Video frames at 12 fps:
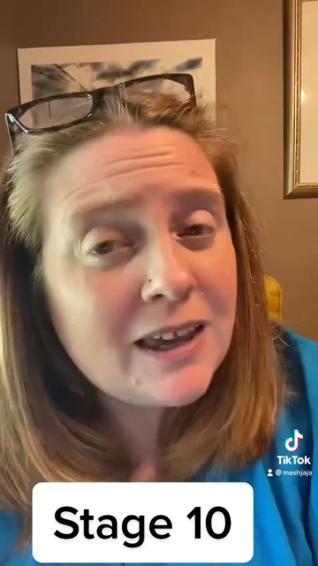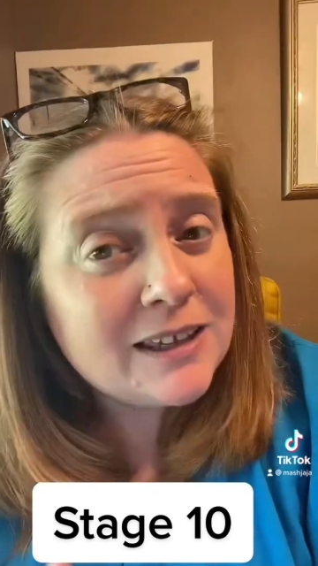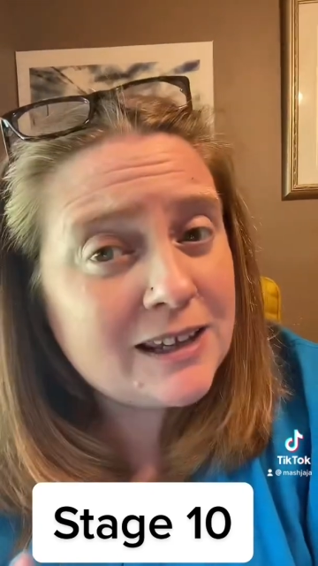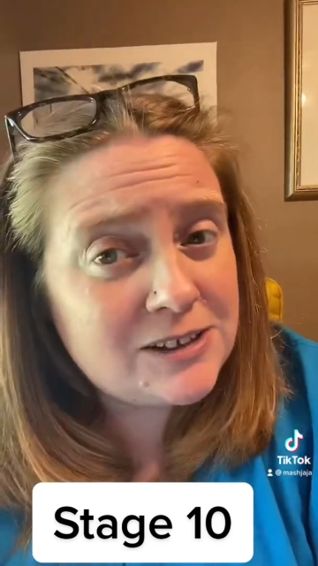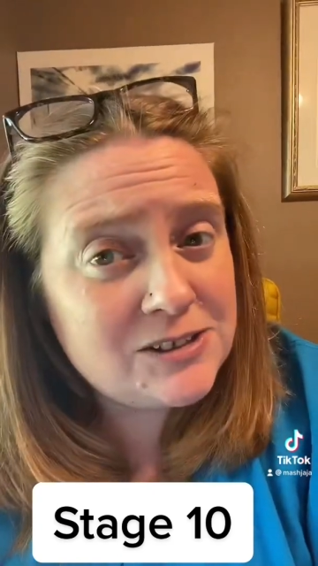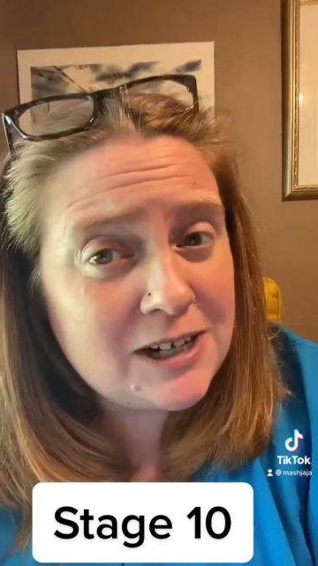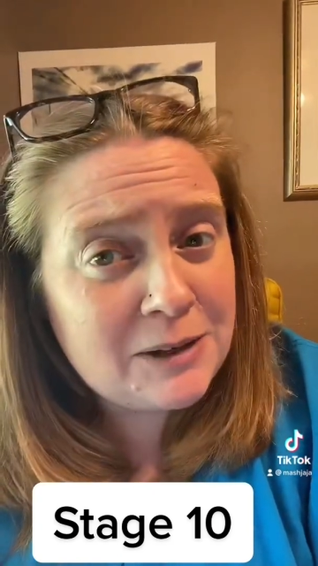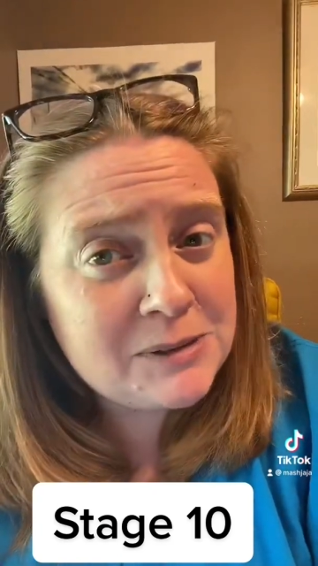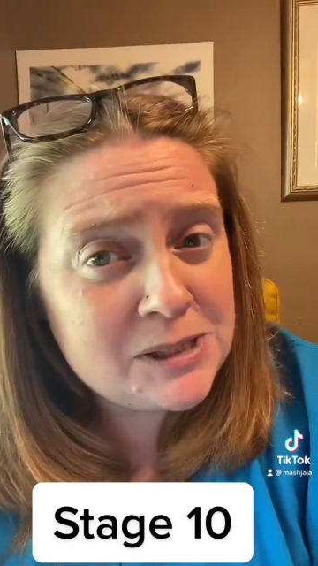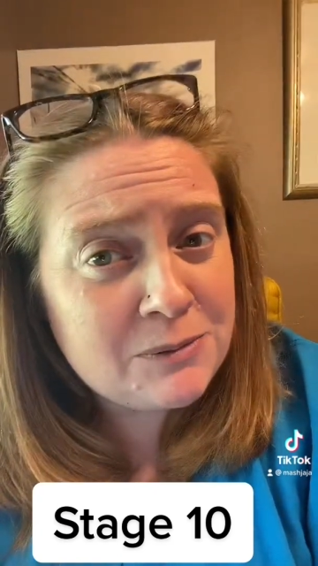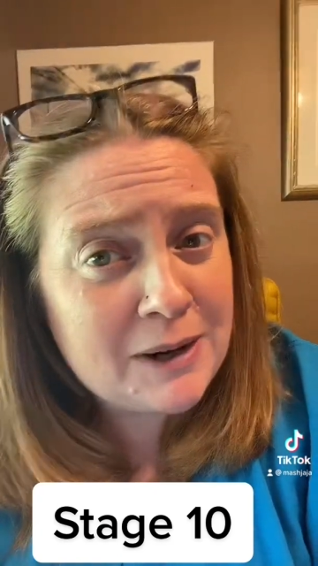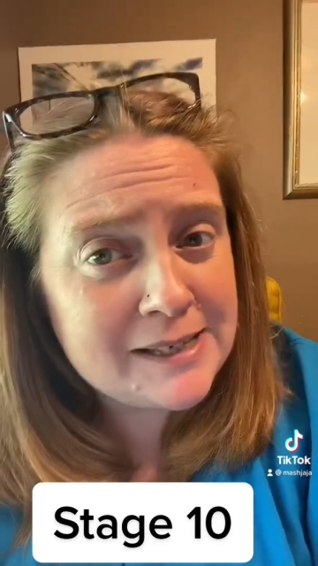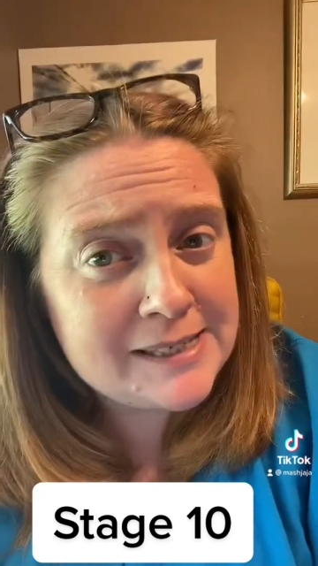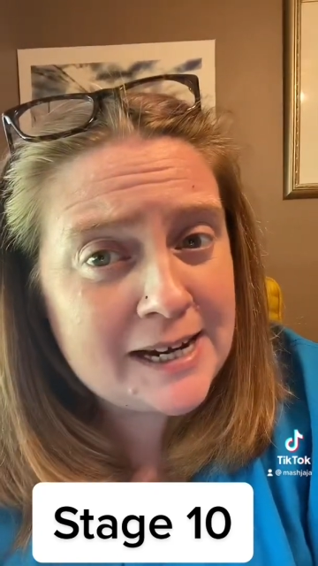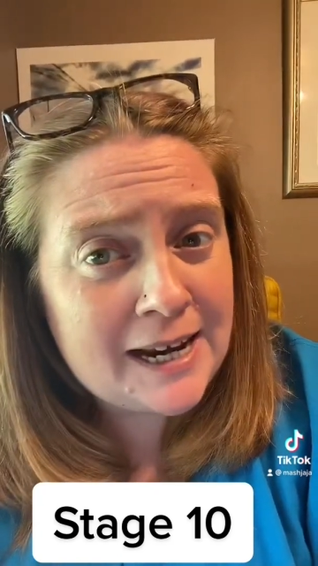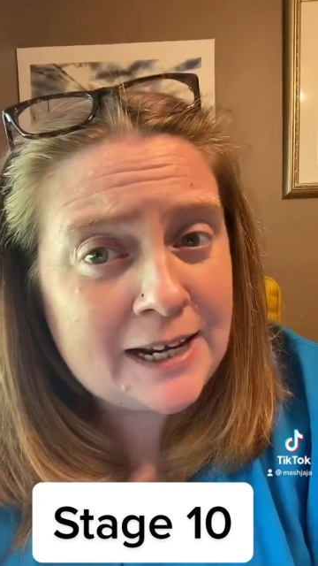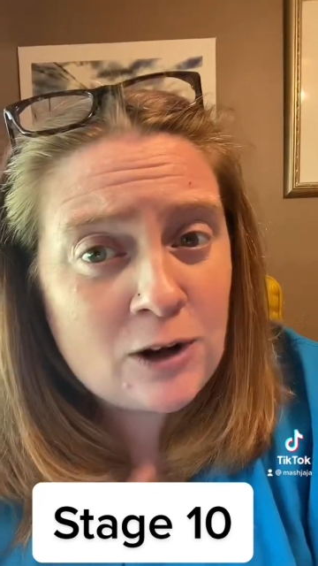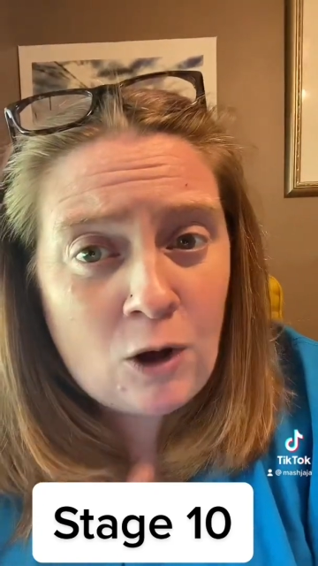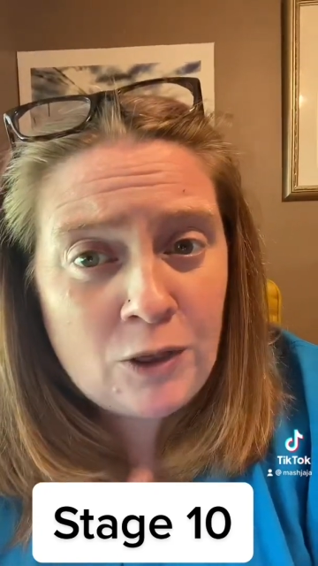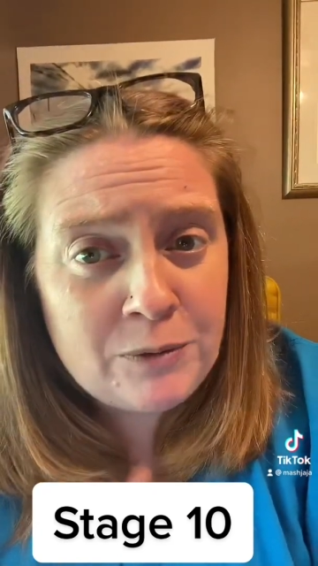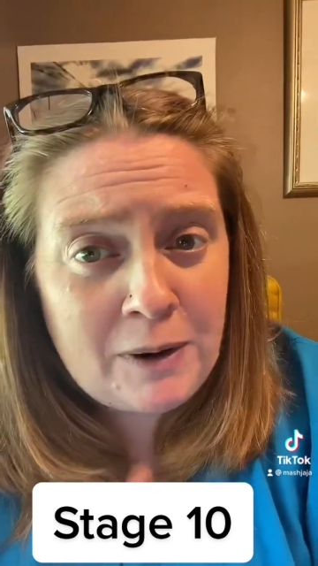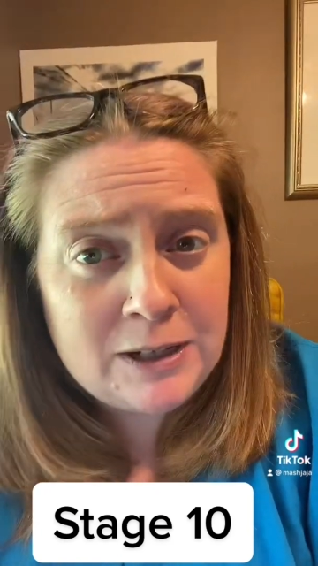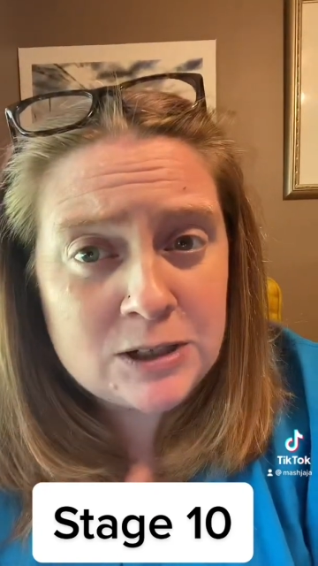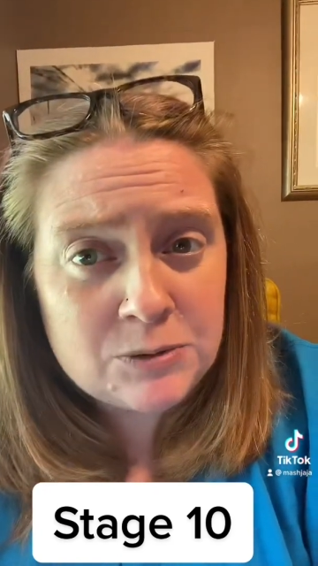Yesterday was the rest day and all the
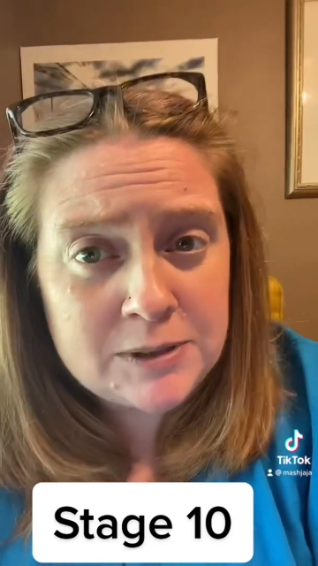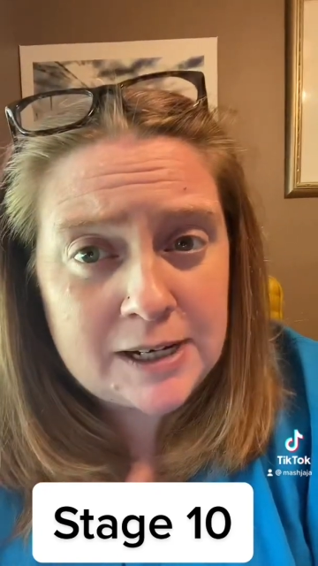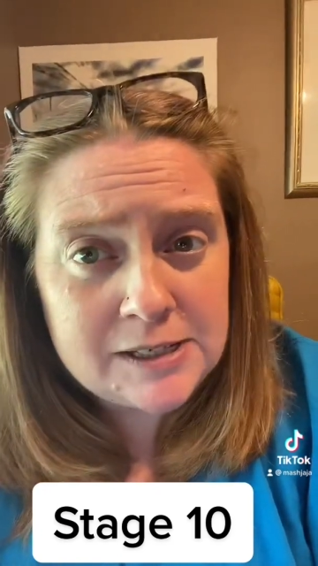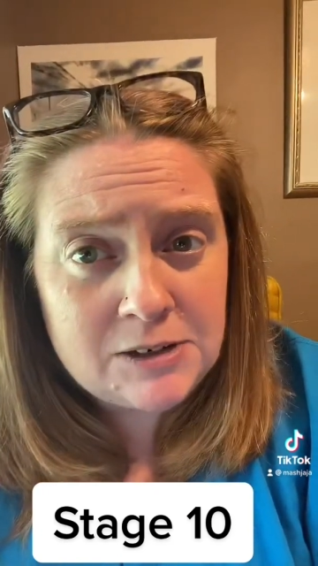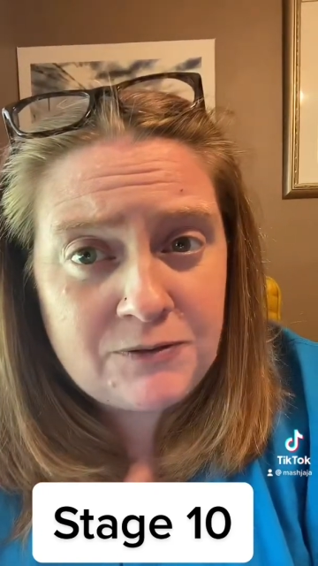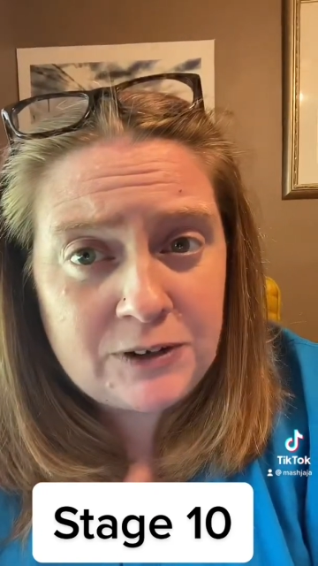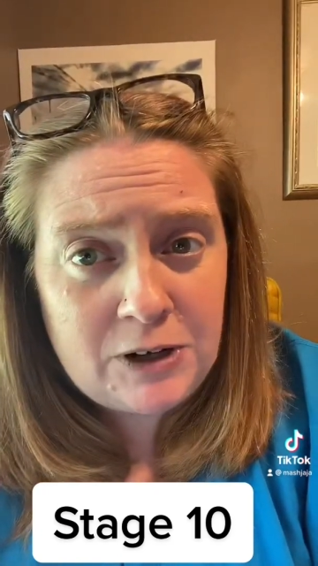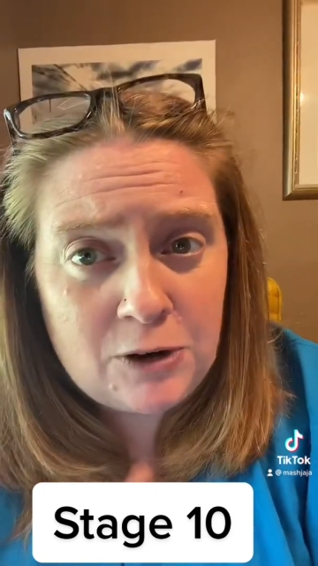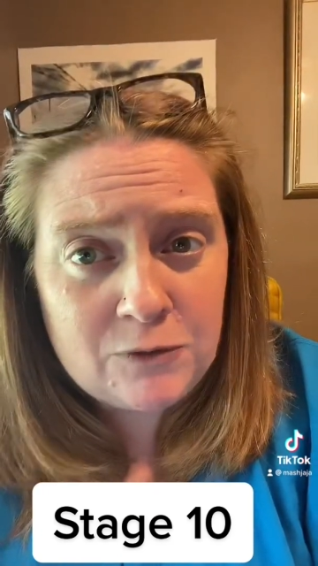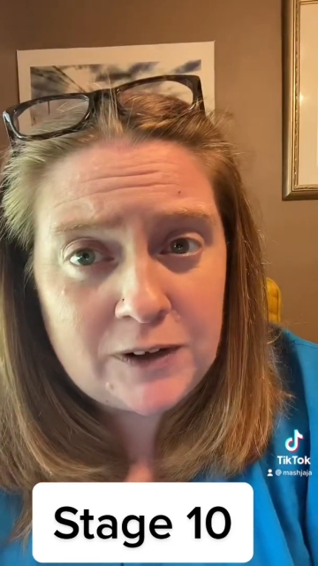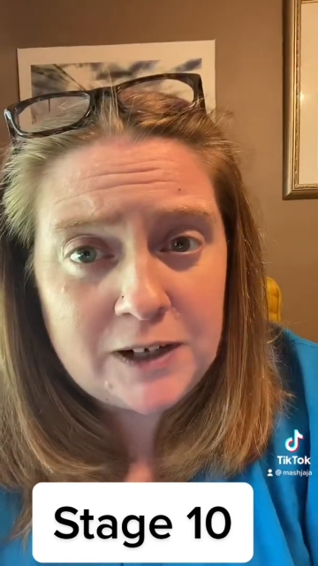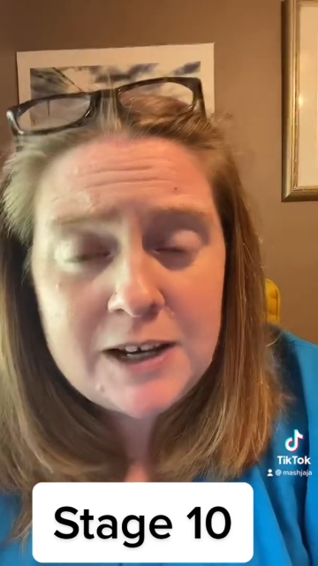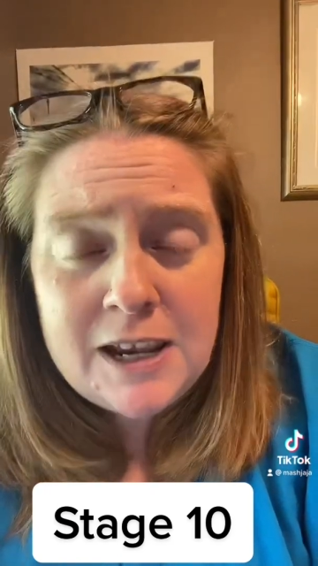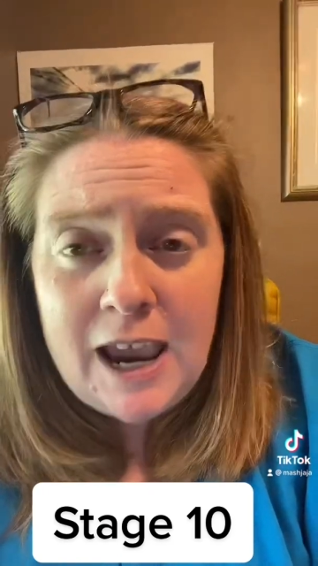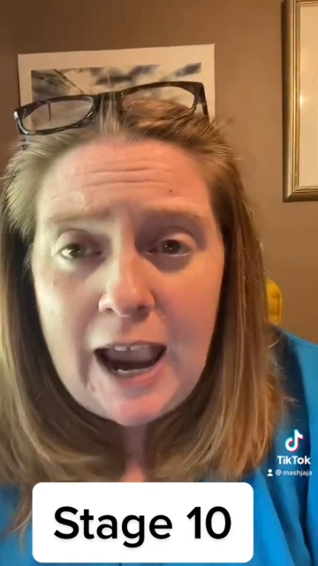riders were tested for COVID,